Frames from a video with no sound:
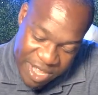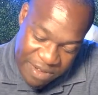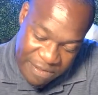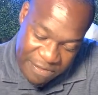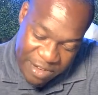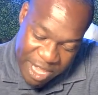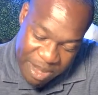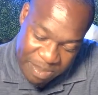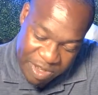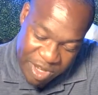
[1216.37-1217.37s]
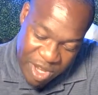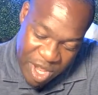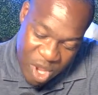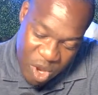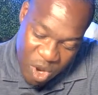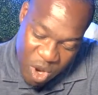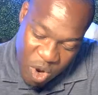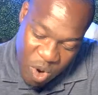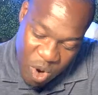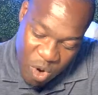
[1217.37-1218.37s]
of flips
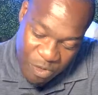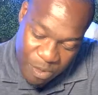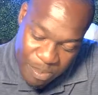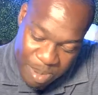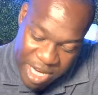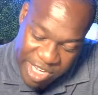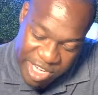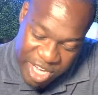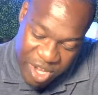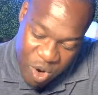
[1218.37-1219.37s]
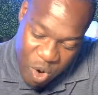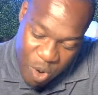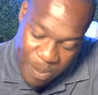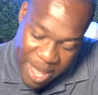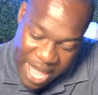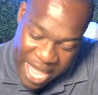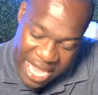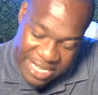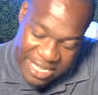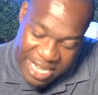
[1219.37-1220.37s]
go over budget or
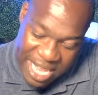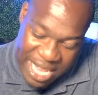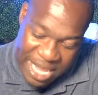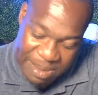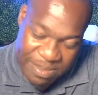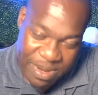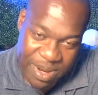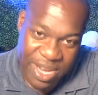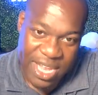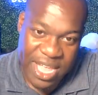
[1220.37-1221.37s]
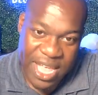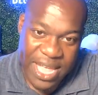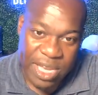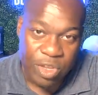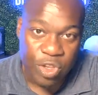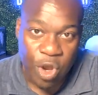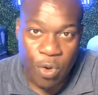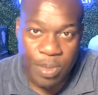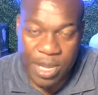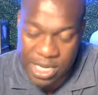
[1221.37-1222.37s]
past time, right?
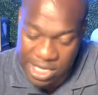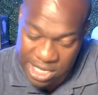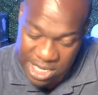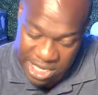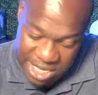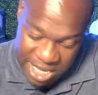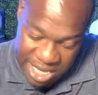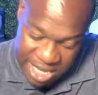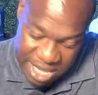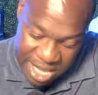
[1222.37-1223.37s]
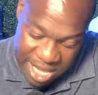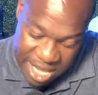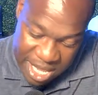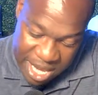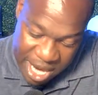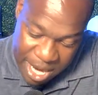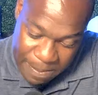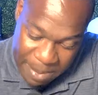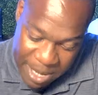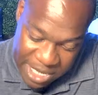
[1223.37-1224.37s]
Don't be a statistic. All right,
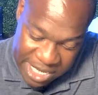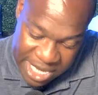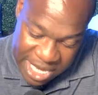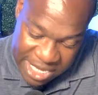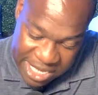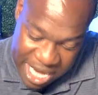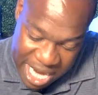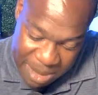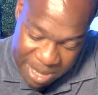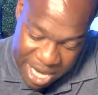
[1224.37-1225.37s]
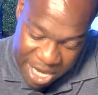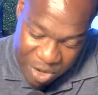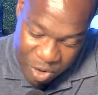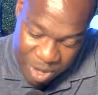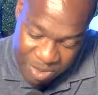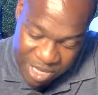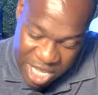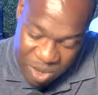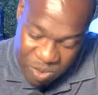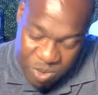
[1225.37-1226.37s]
budget and timeline creeps
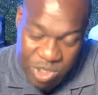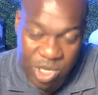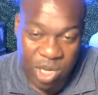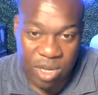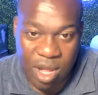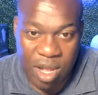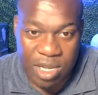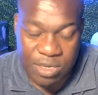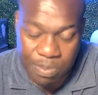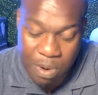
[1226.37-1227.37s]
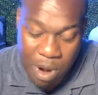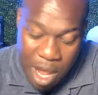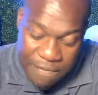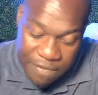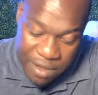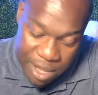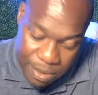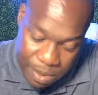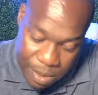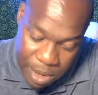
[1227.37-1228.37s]
equals lost profit,
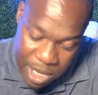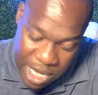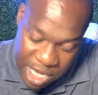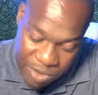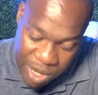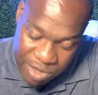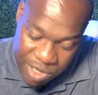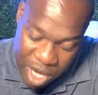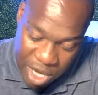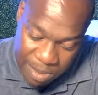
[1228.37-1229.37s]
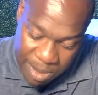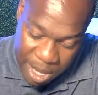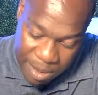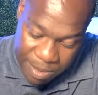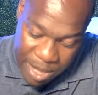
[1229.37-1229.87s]
right? That's what I was talking about.